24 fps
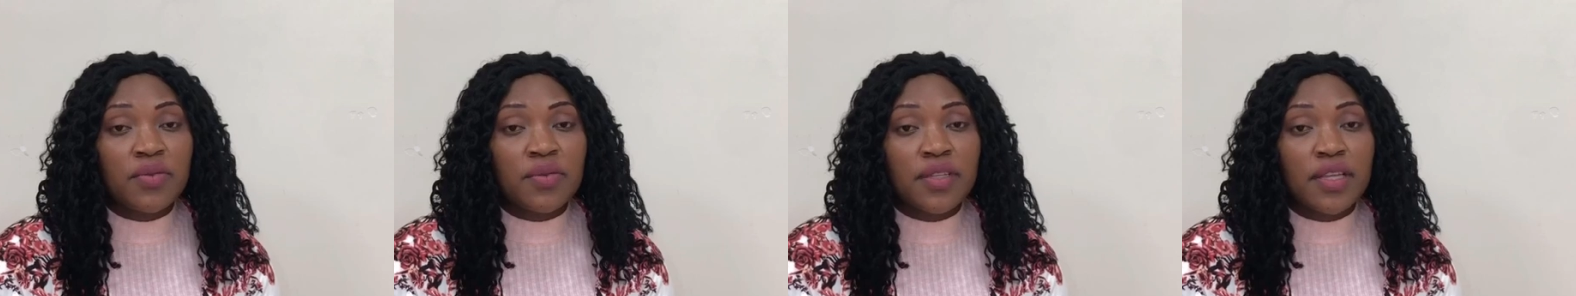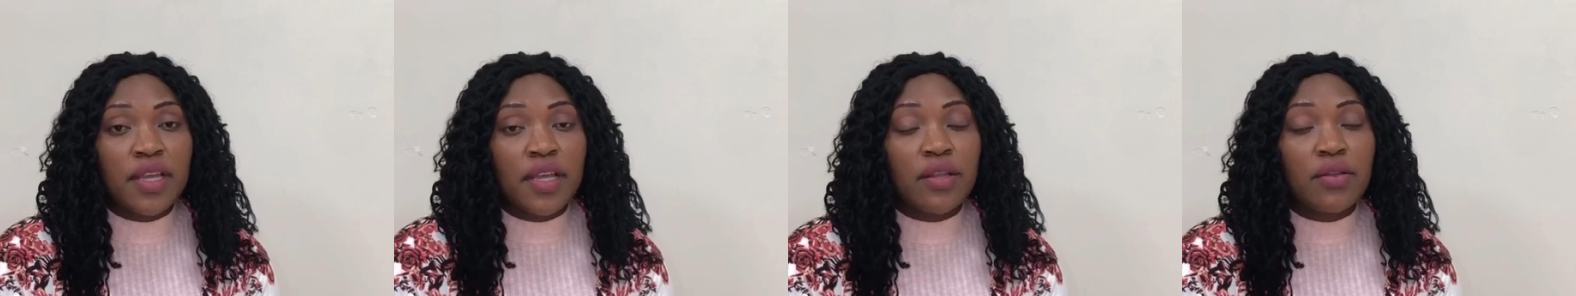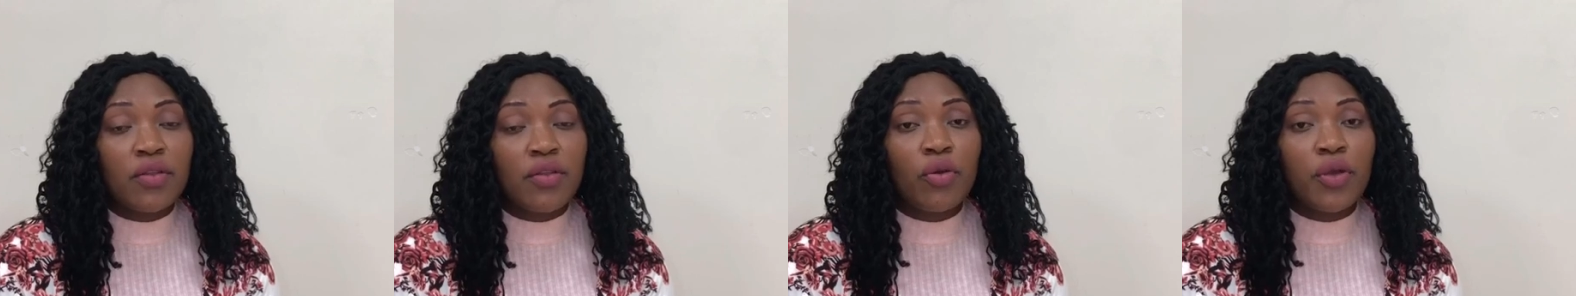
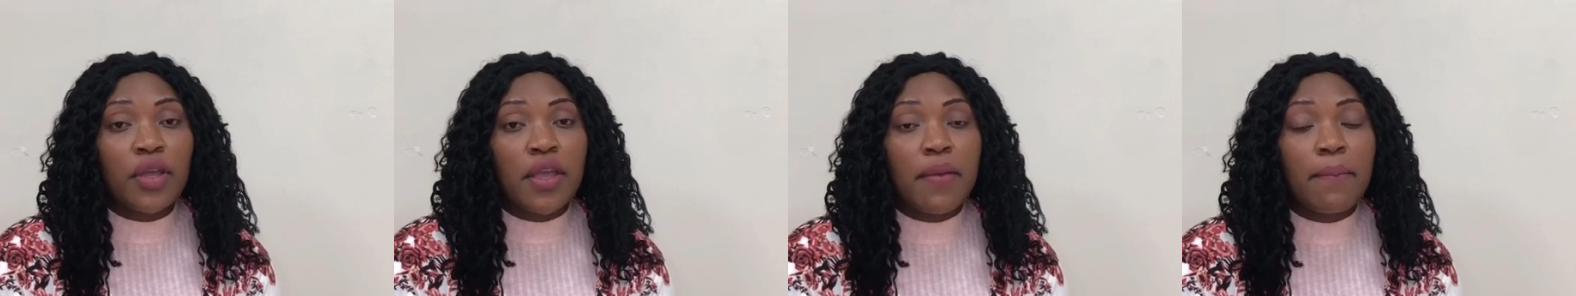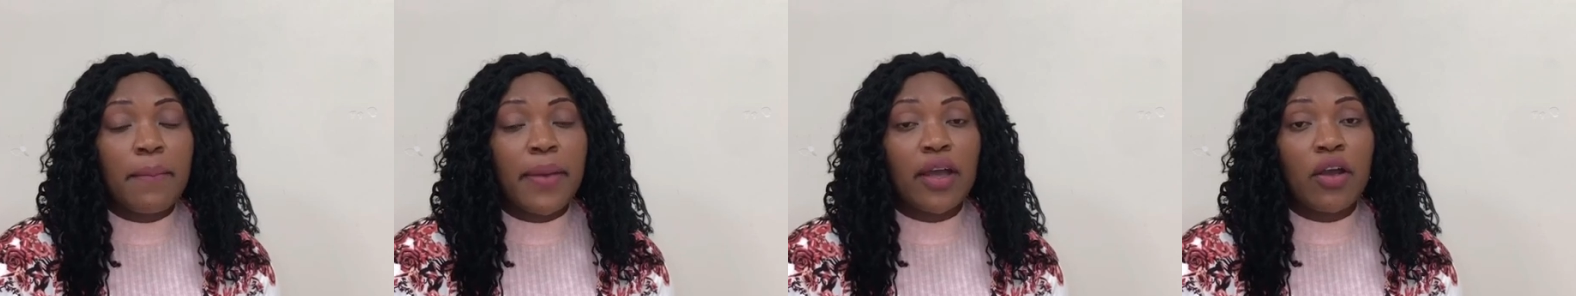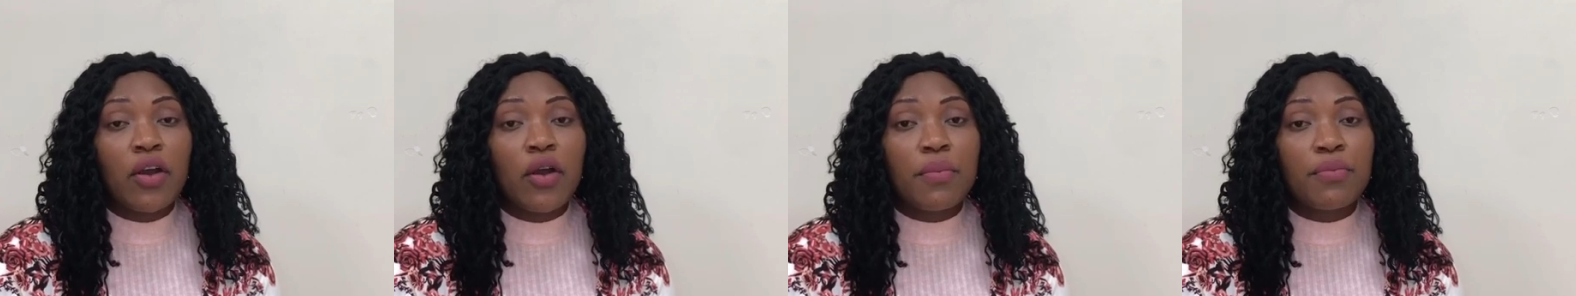said, okay,
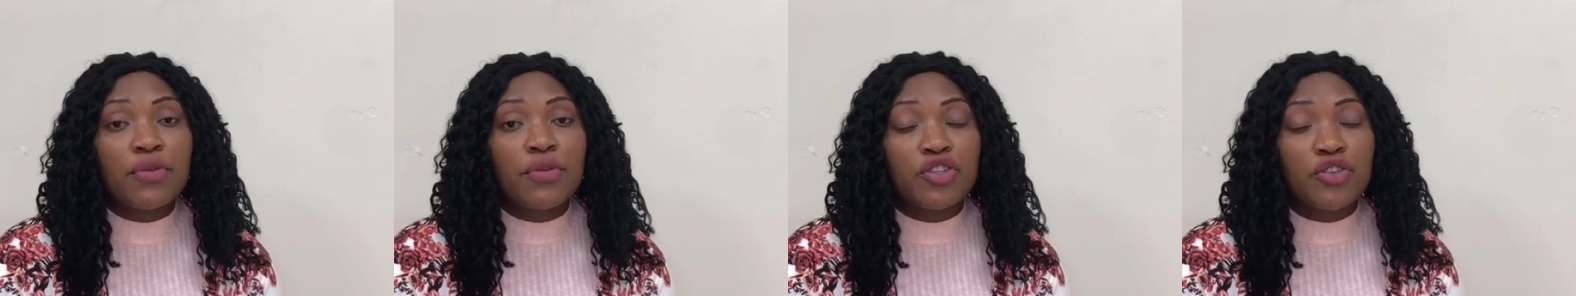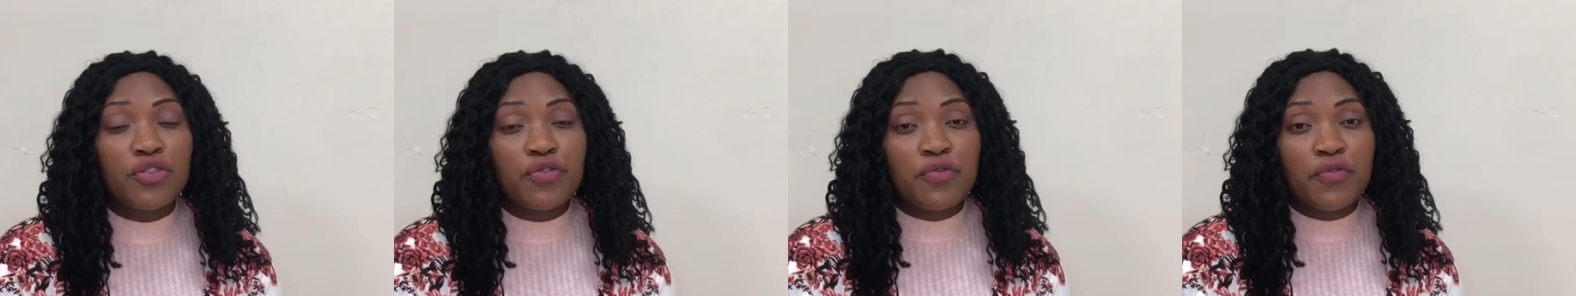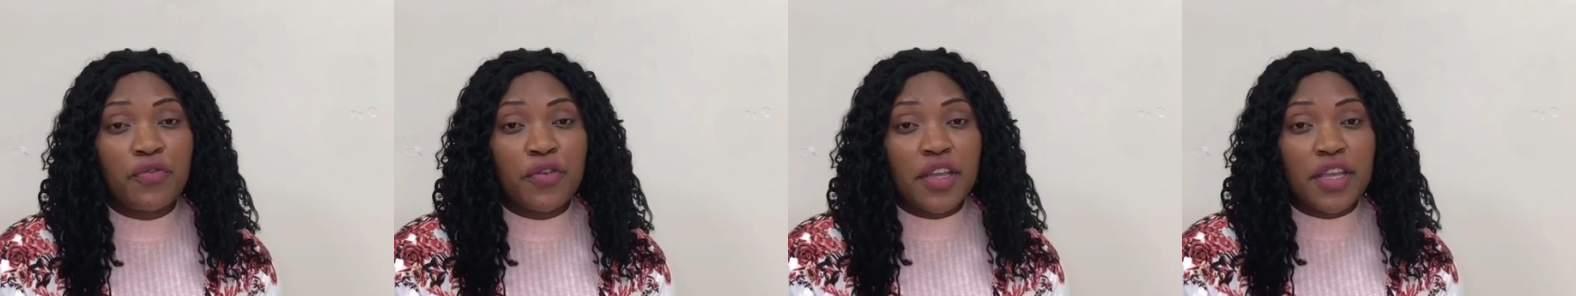my
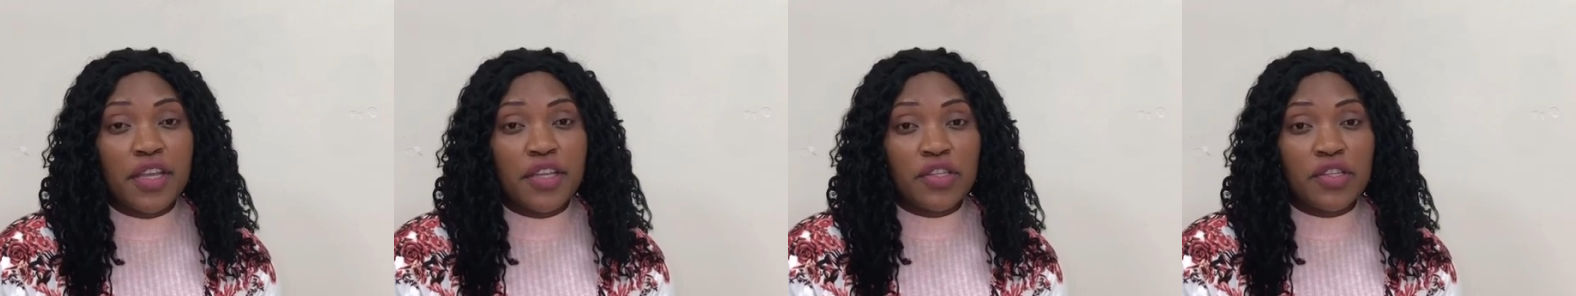commission fee